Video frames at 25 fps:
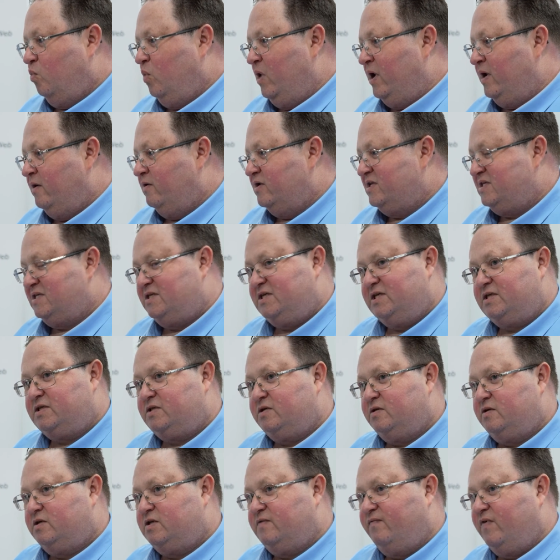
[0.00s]
We're a
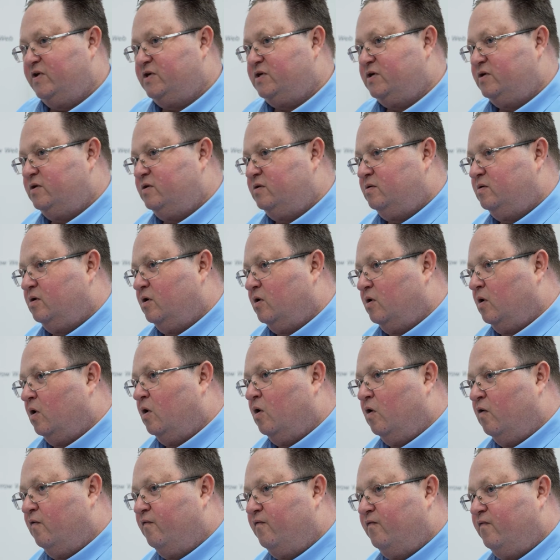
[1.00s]
sister division
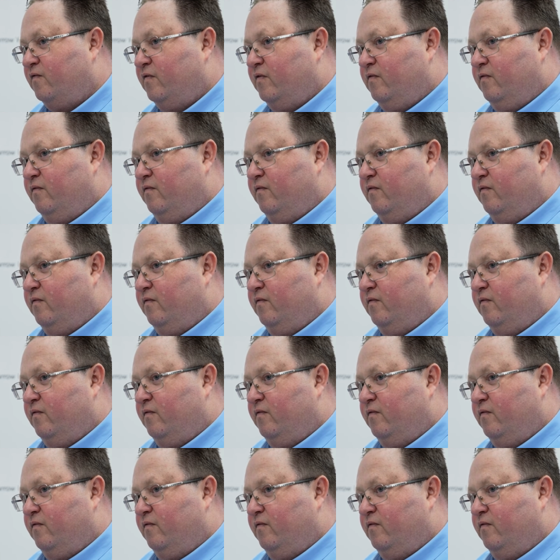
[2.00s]
of